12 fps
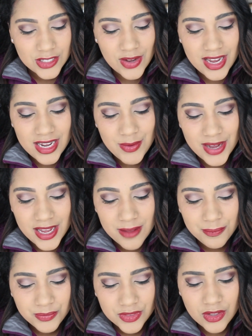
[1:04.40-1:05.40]
So
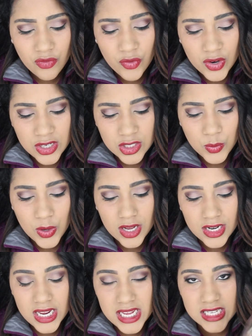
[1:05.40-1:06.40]
anyway, the first
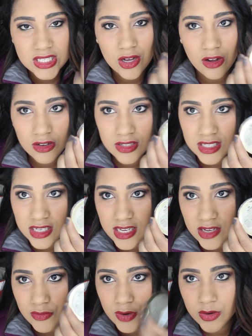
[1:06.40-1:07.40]
one is called
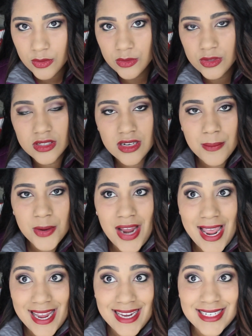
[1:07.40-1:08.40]
Tea Rose,
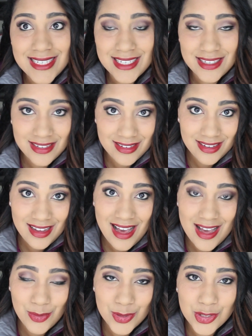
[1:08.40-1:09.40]
number eight.
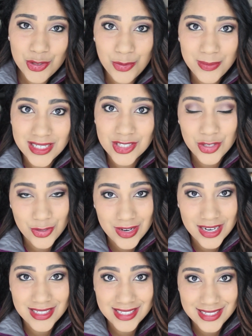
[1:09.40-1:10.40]
I will zoom in so you
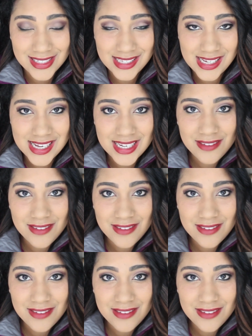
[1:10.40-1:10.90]
guys can see